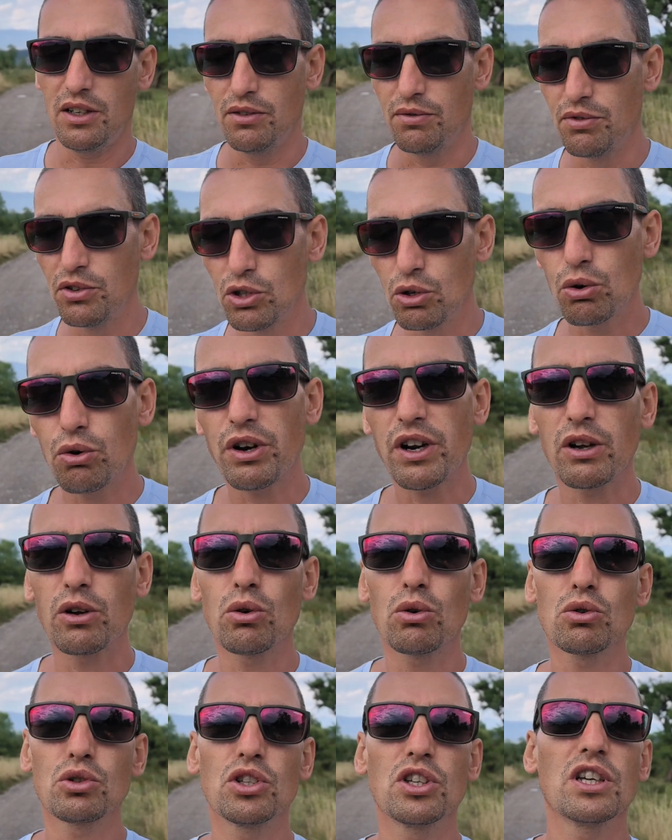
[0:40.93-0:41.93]
video
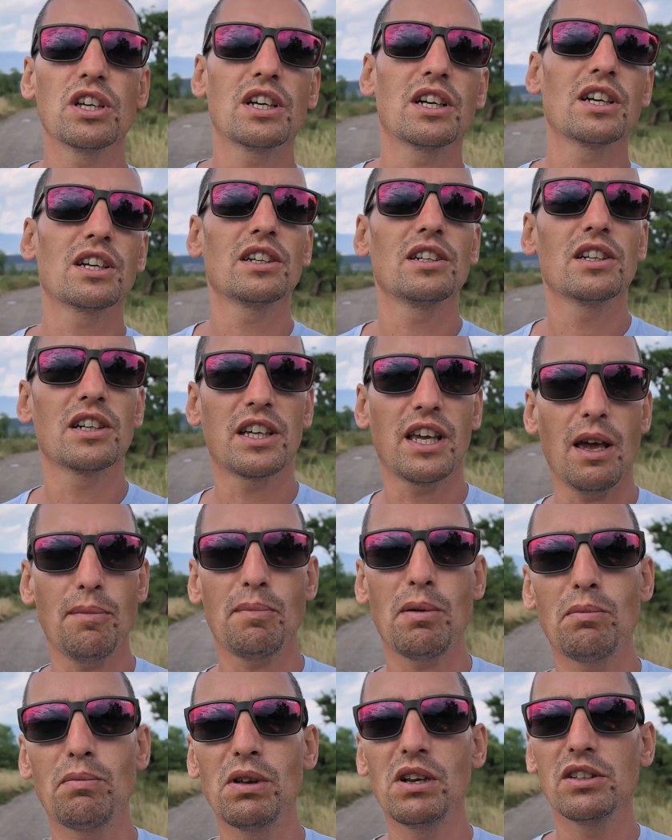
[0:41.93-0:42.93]
recording
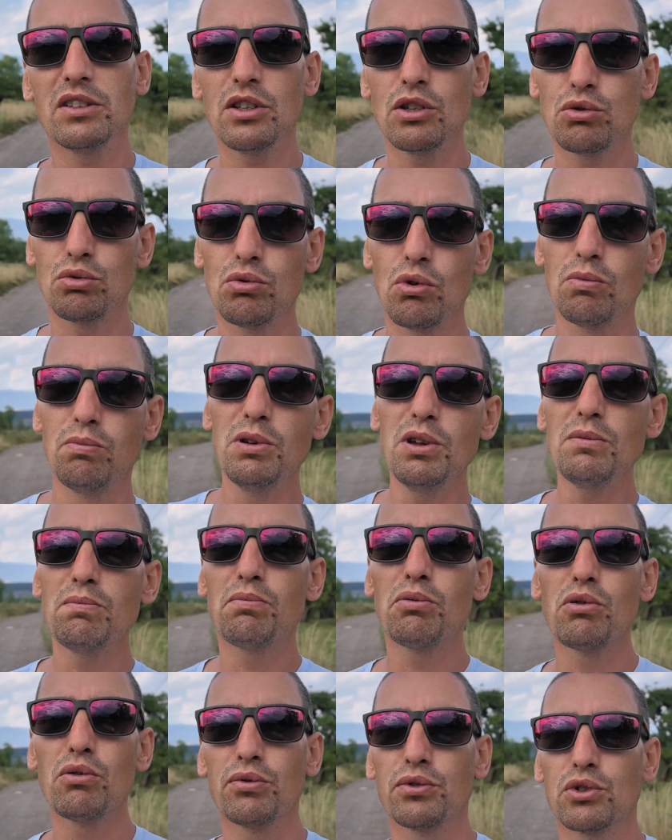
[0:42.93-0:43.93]
capabilities will be
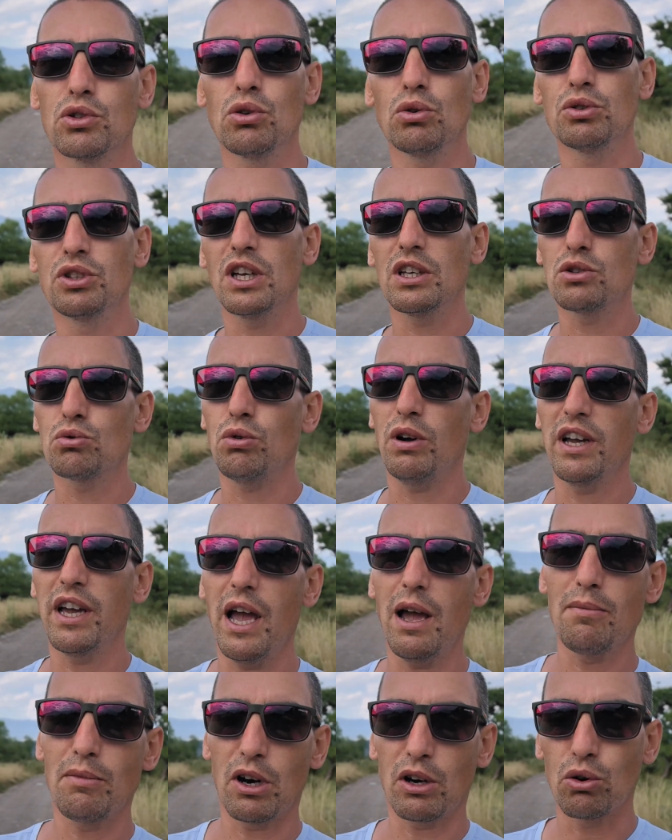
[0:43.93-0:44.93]
improved, so that's why
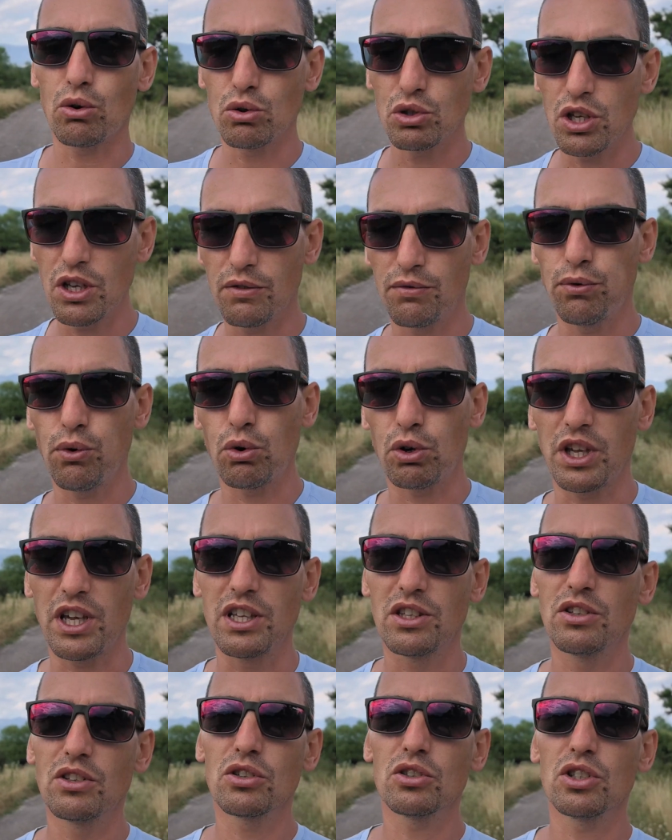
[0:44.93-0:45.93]
I'm recording
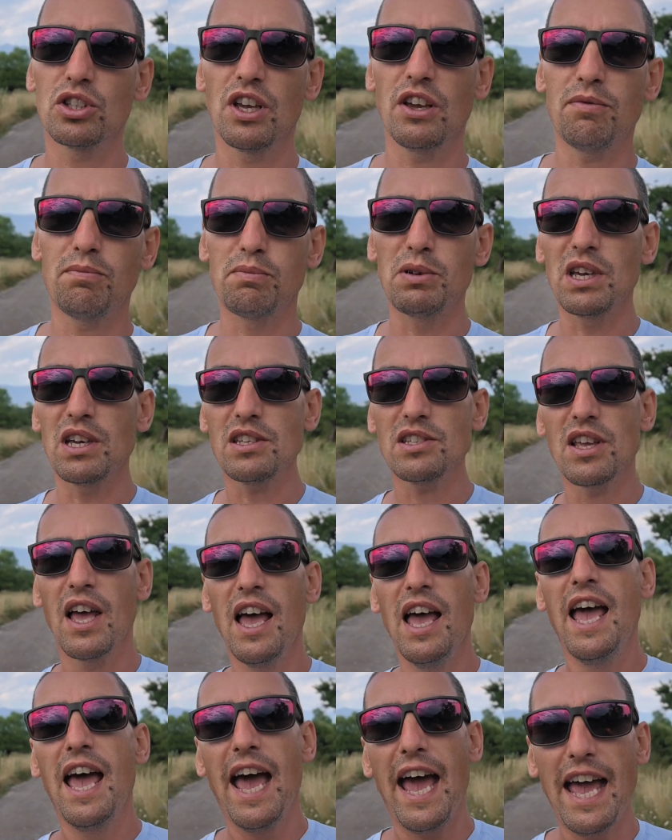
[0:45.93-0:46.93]
4K 30 FPS
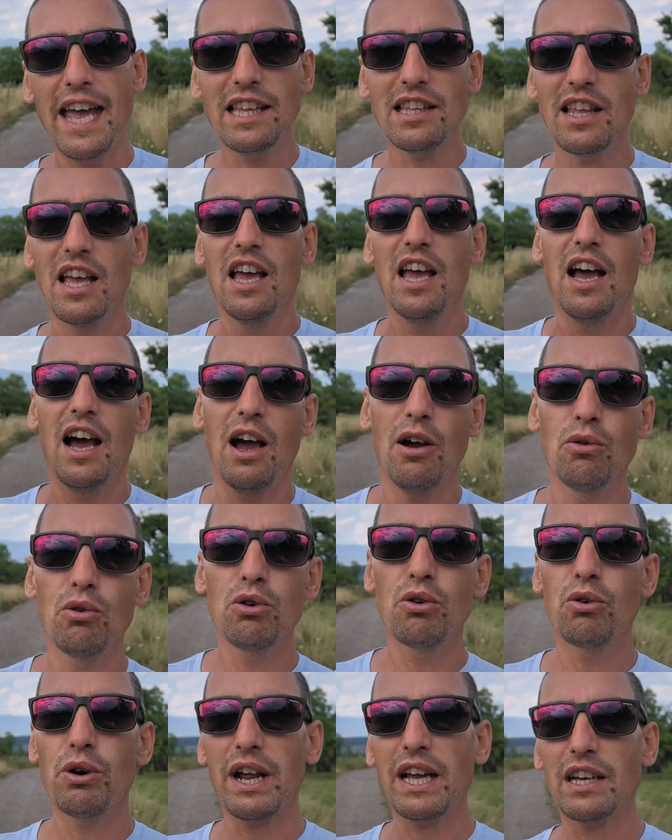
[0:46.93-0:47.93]
and I
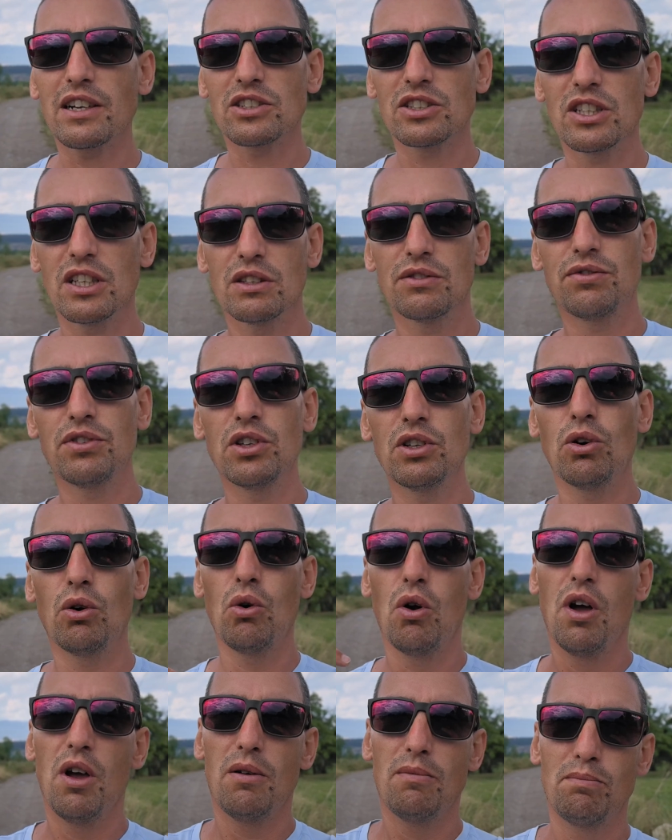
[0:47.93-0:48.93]
will record that
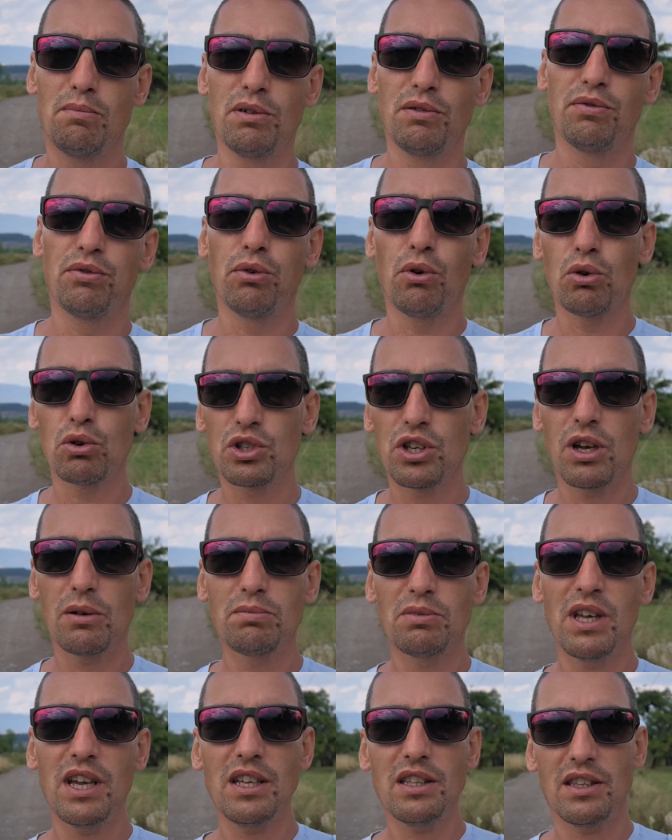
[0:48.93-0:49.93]
video before the
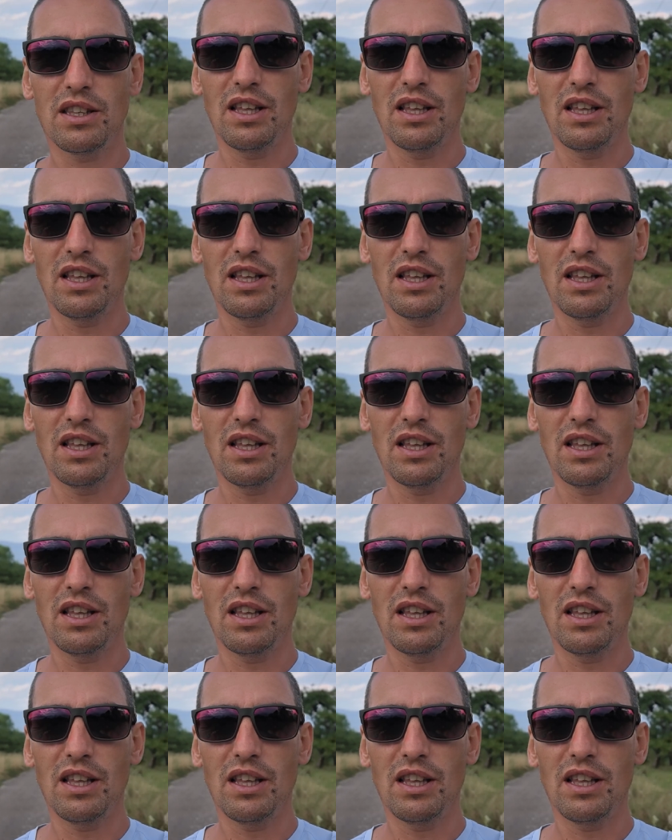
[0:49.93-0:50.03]
update.